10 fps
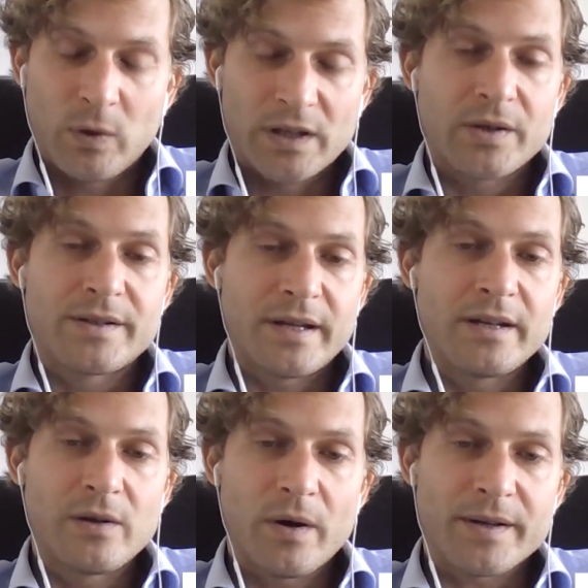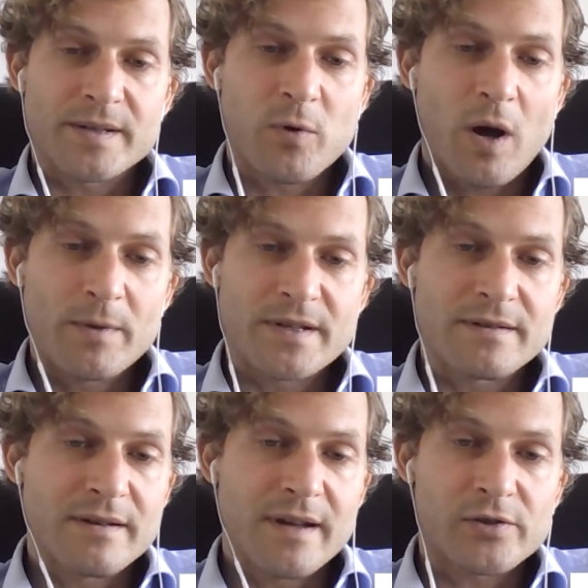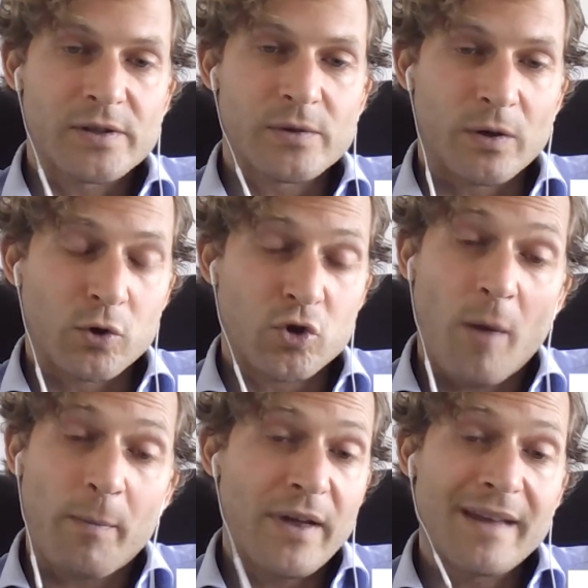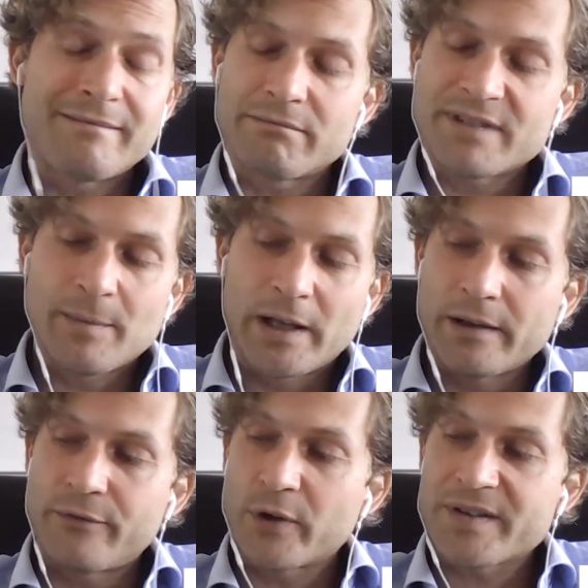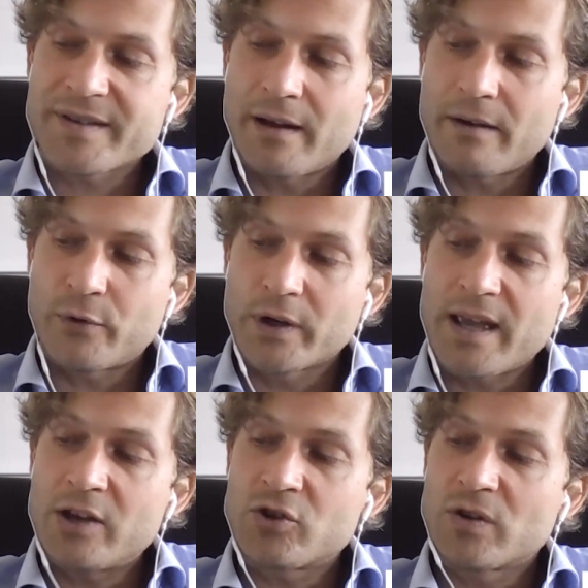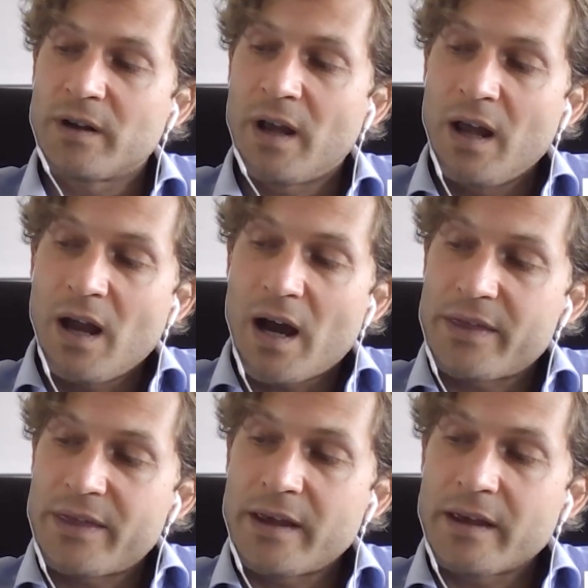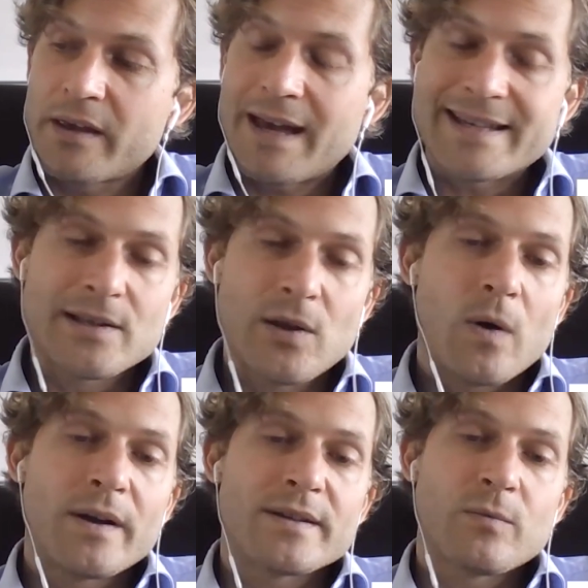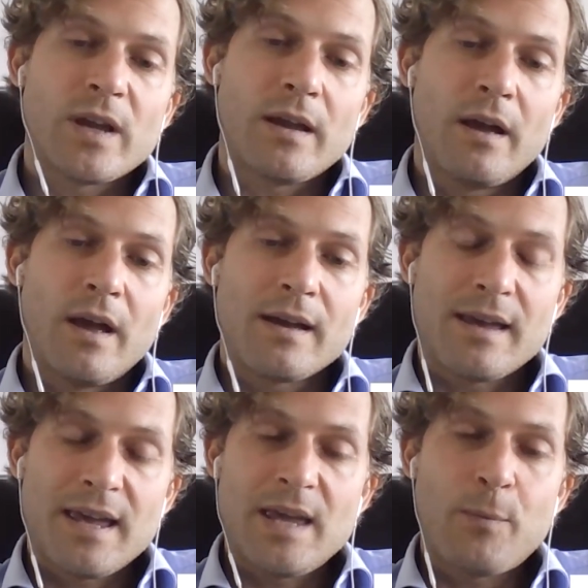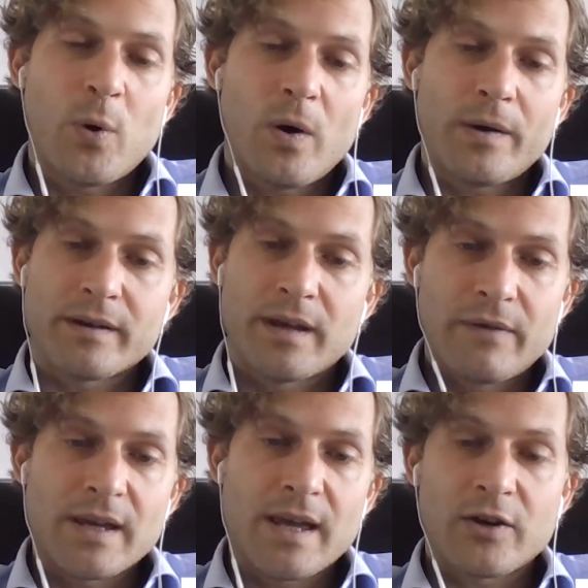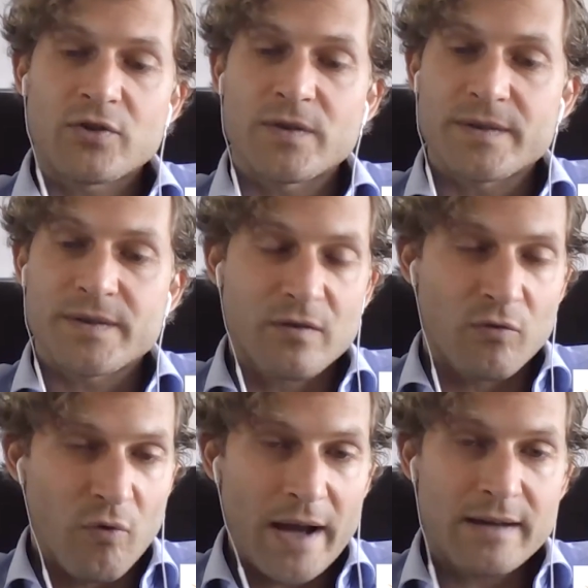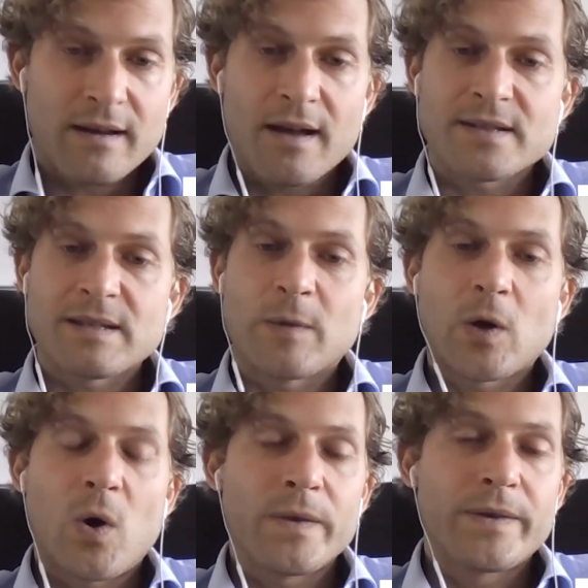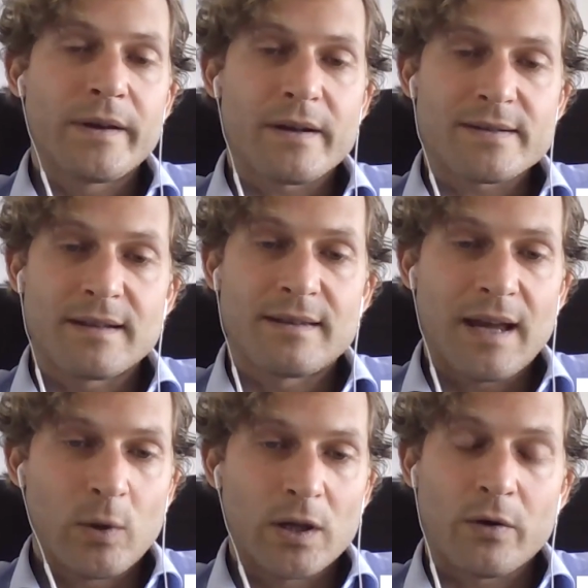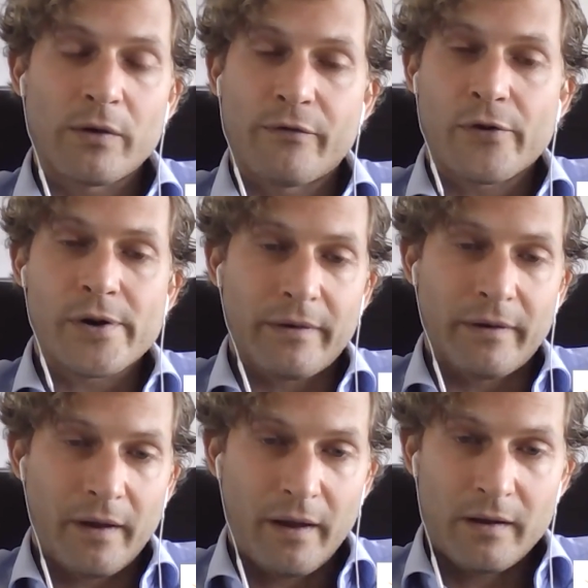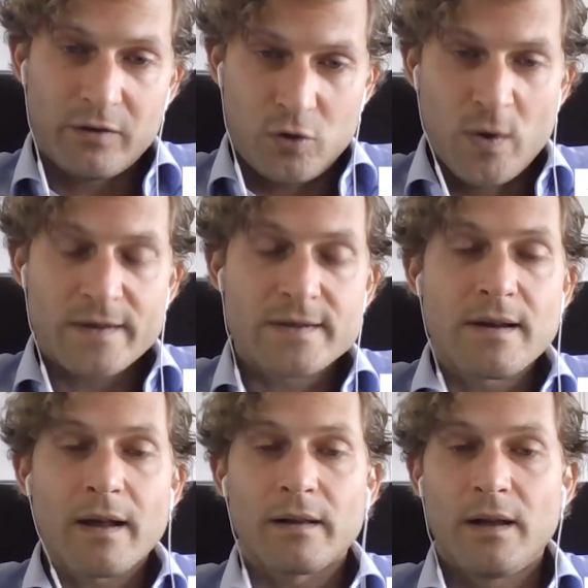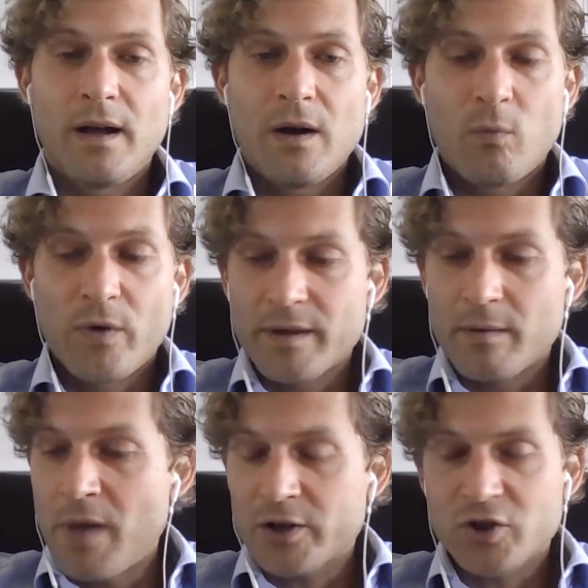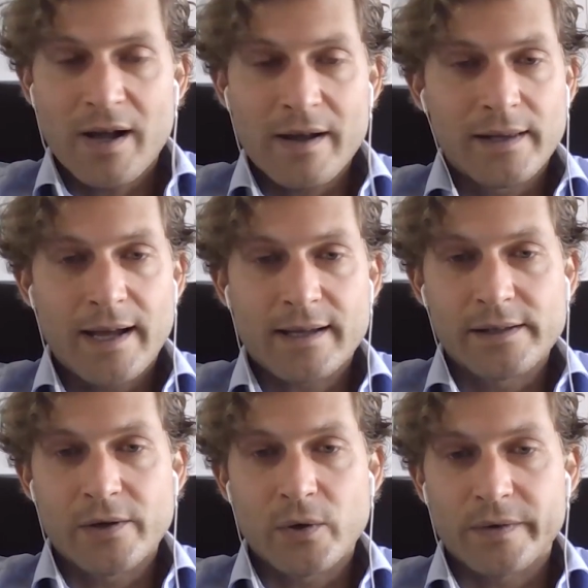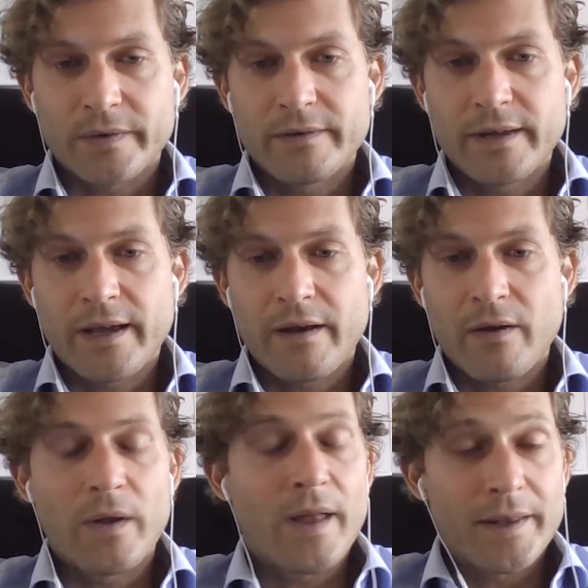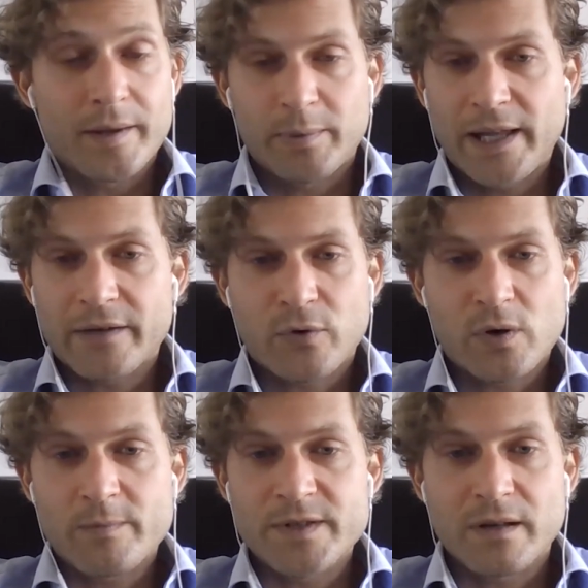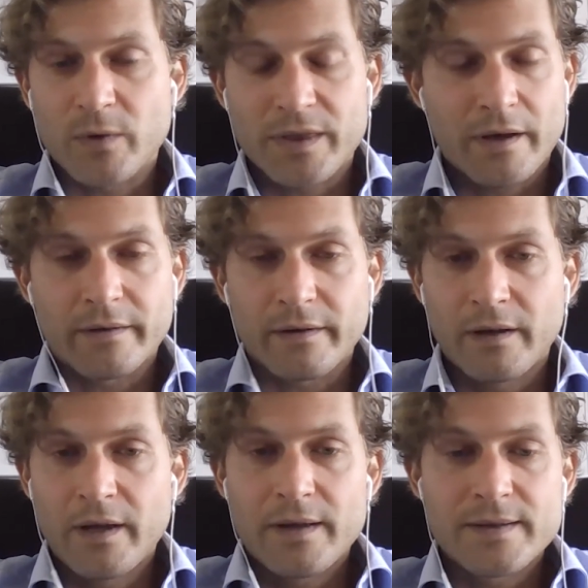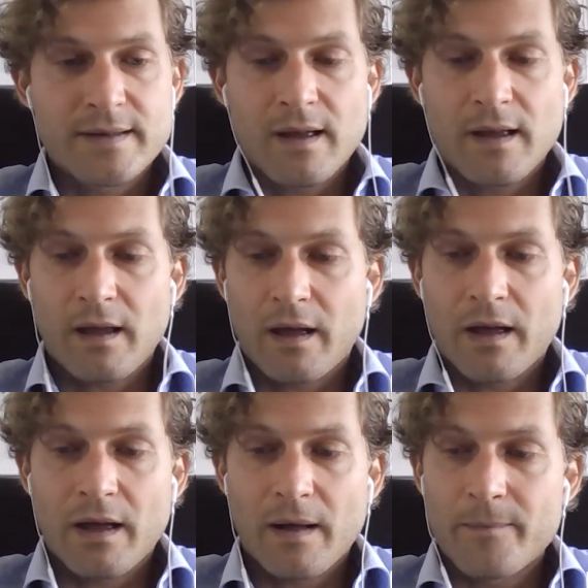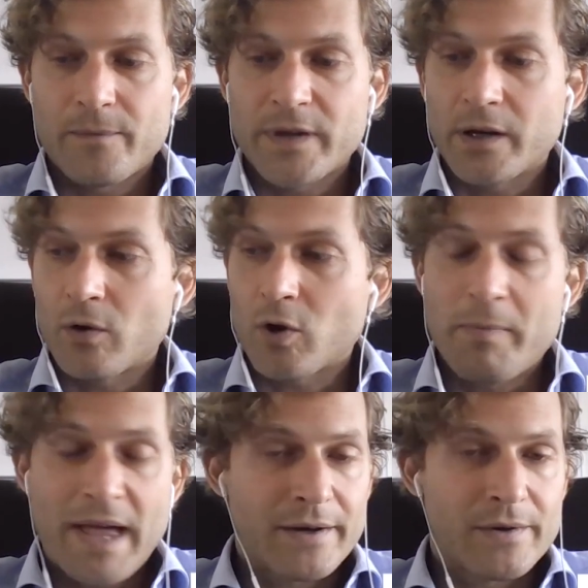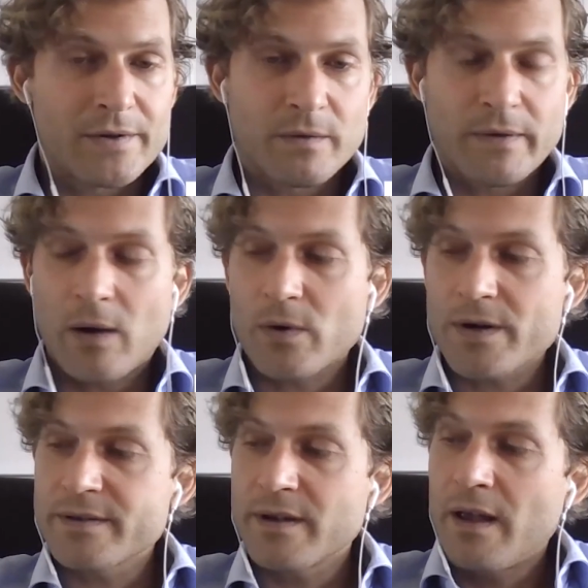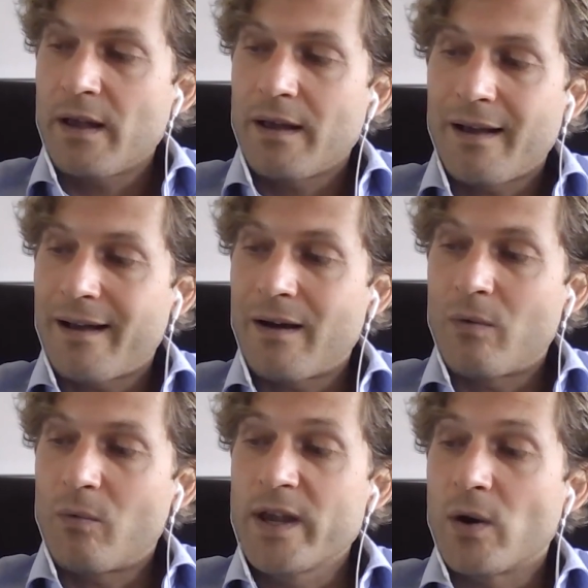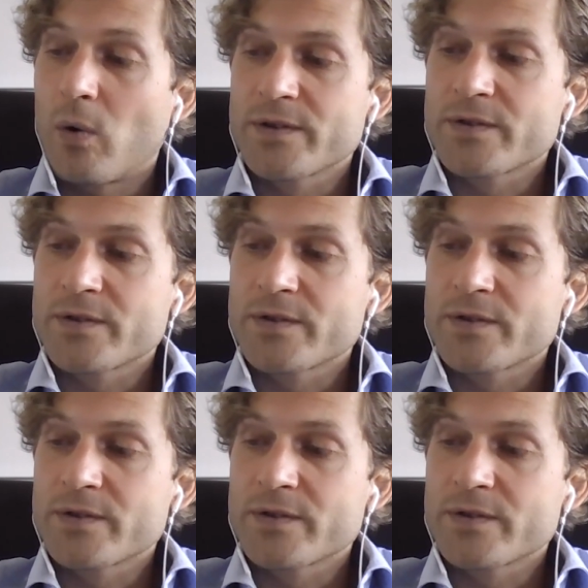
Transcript: will continue on his promises and actually do a good job. And similarly for the agent, I think as long as we keep on giving agents the right customer contacts, that they will convert to a sale with a much higher likelihood than on other platforms and with other, say, competitors of ours. We